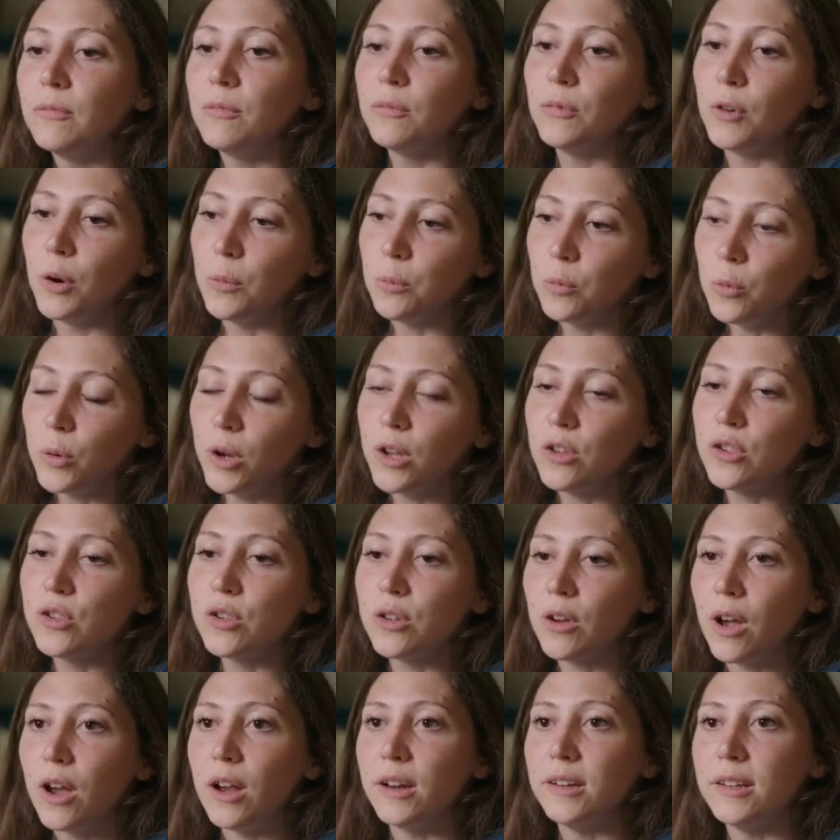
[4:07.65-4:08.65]
from
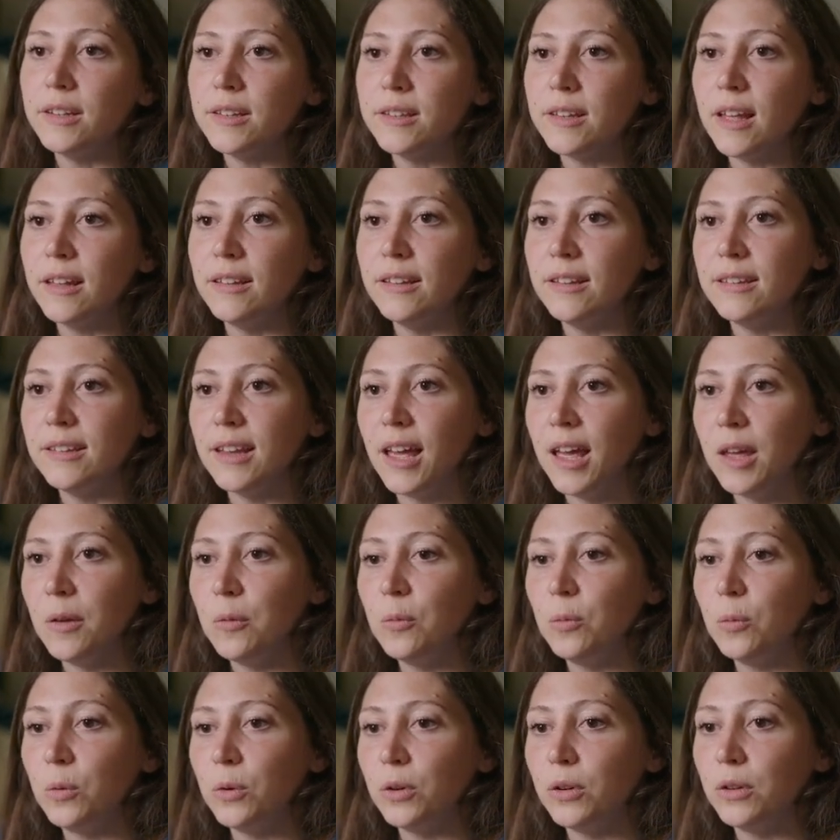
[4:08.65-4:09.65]
which artists at the
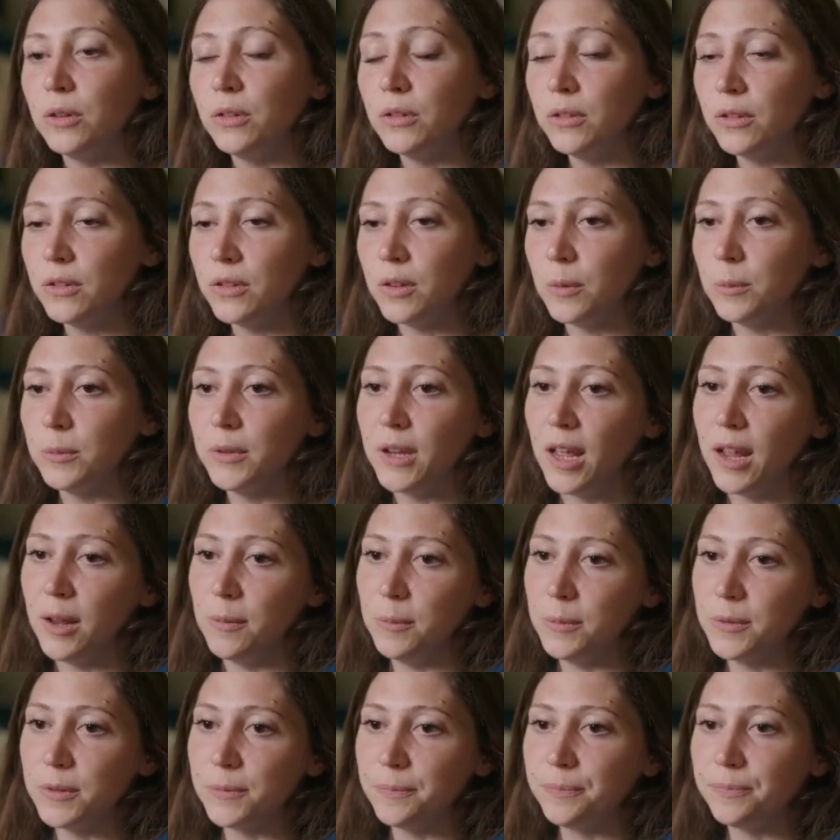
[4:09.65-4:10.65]
time were
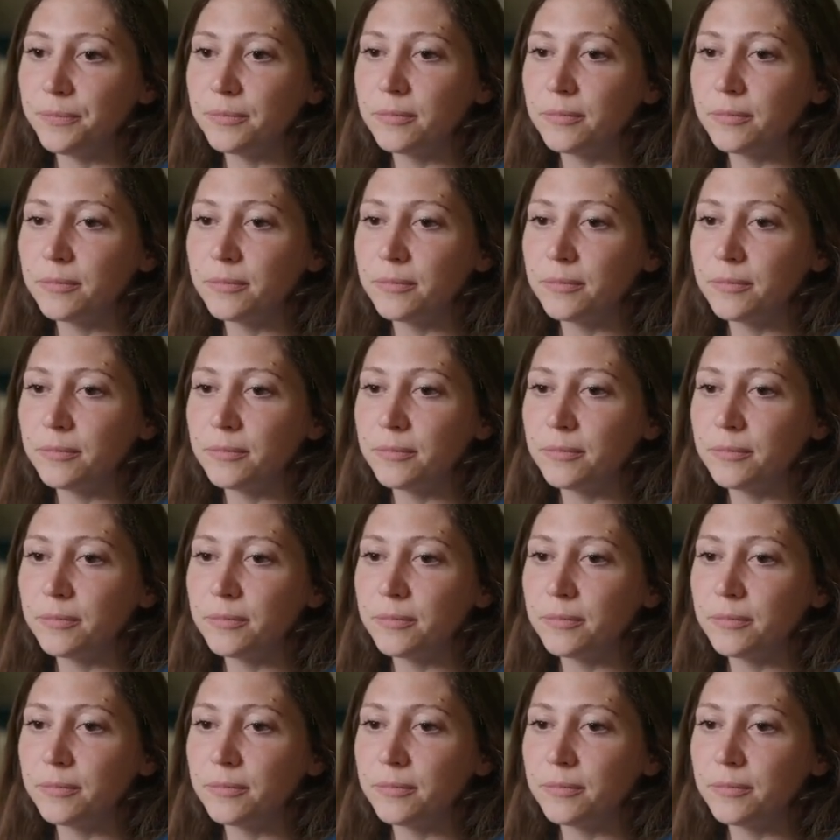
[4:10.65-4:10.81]
sometimes,